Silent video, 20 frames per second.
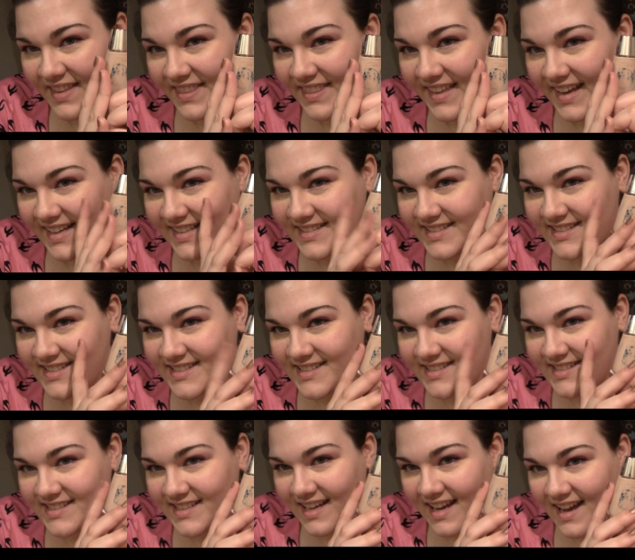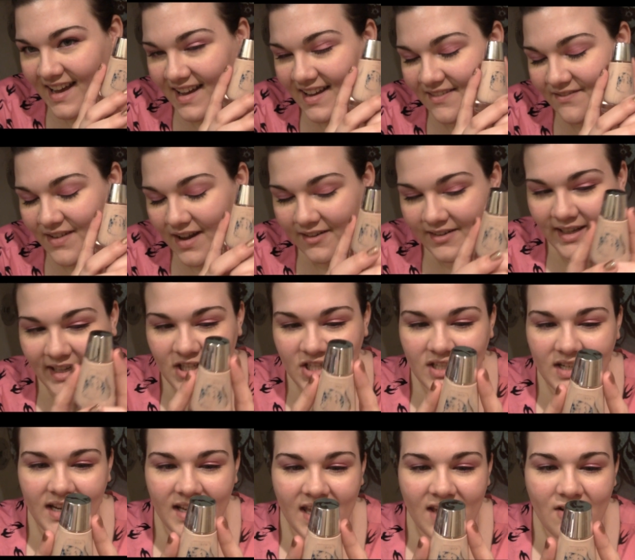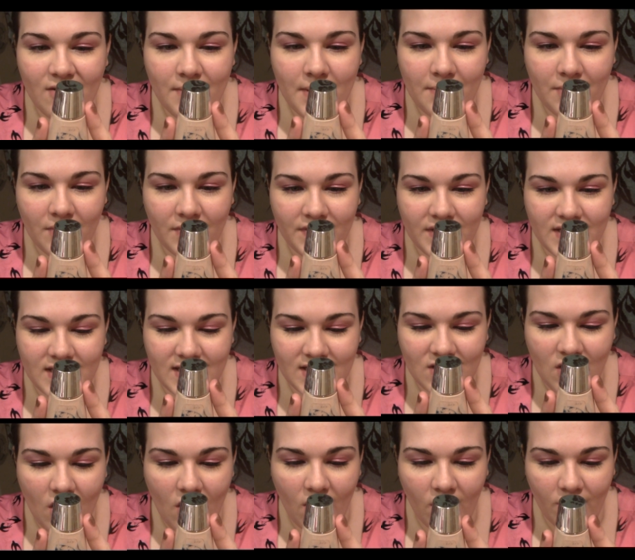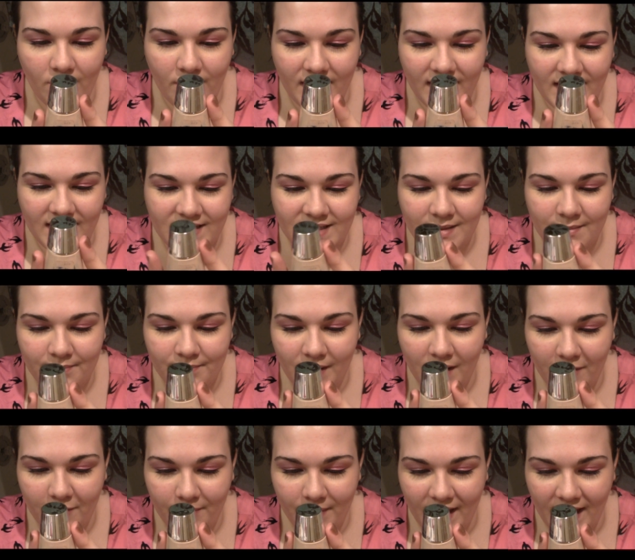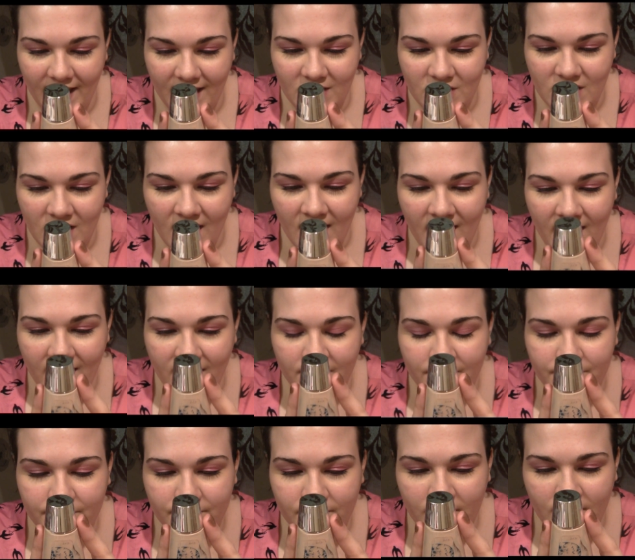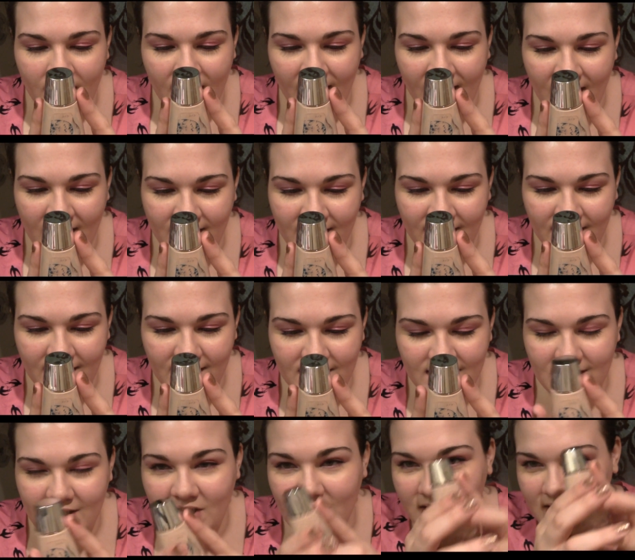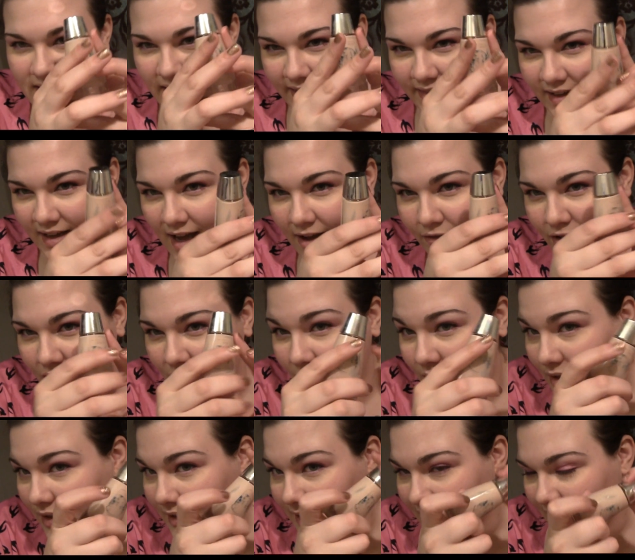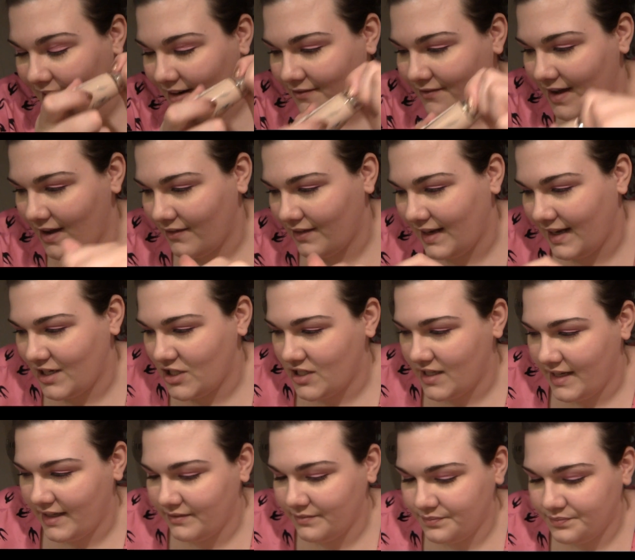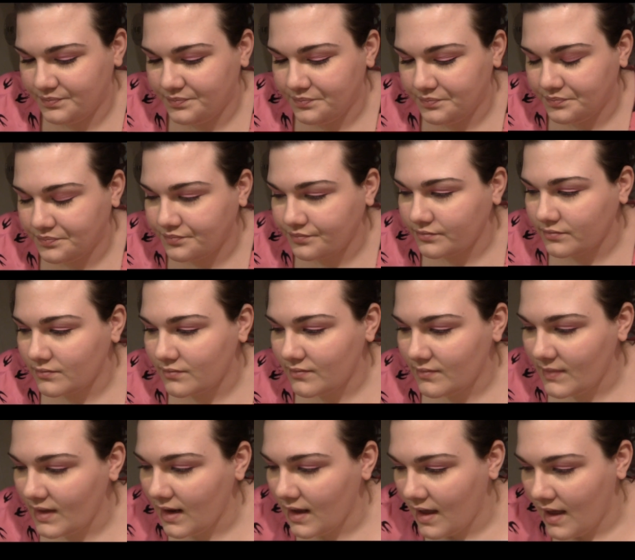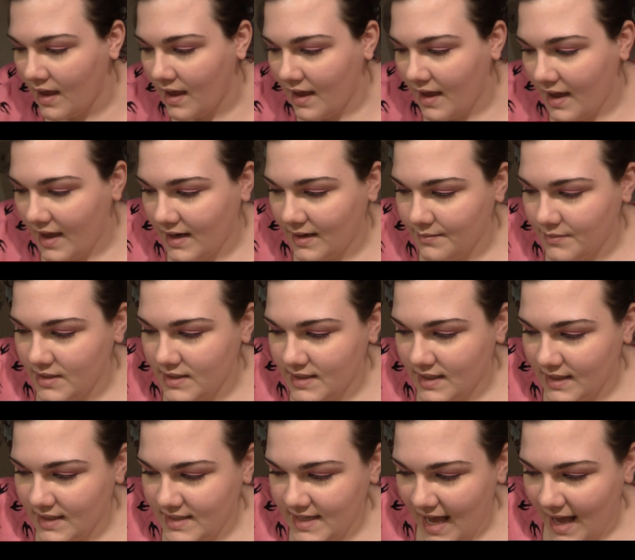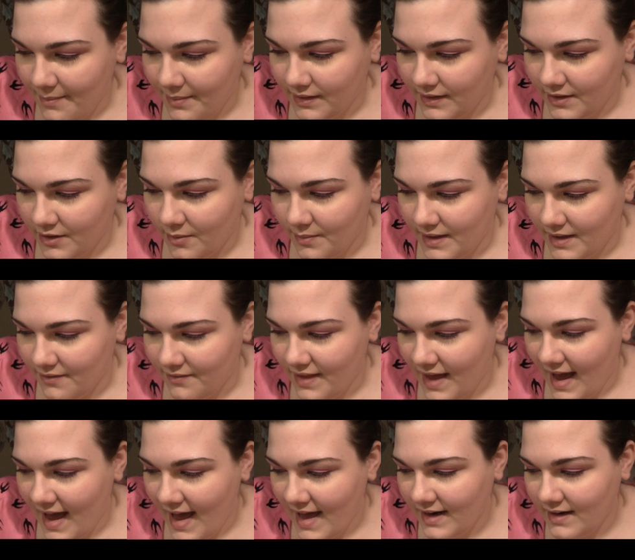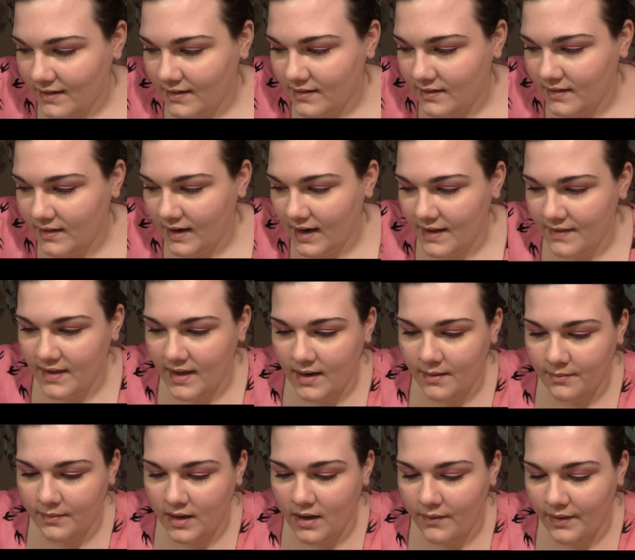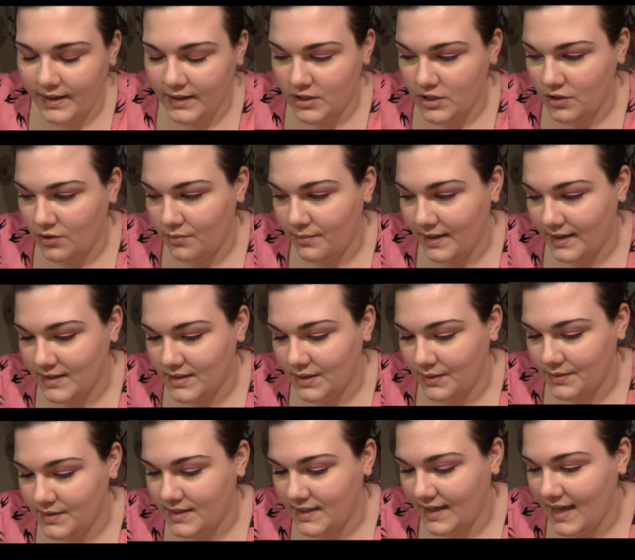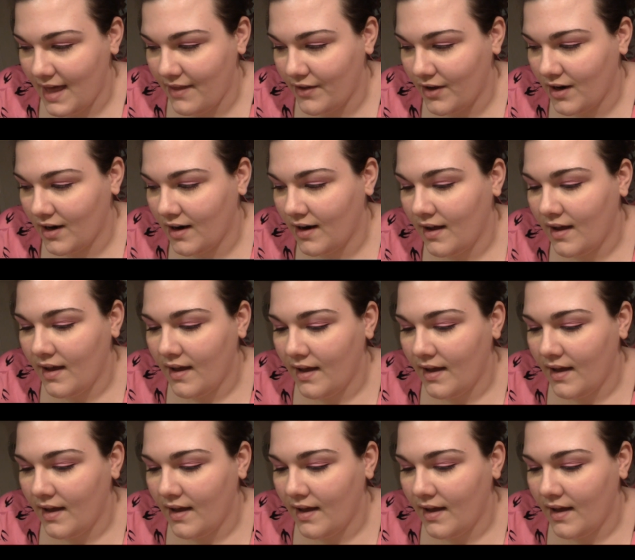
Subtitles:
this foundation. I can't remember what this is called, but it is in Buff Beige, and I think this is just like the CoverGirl Clean Foundation. And I'm just going to tap a little bit of that, and then I'm going to mix those together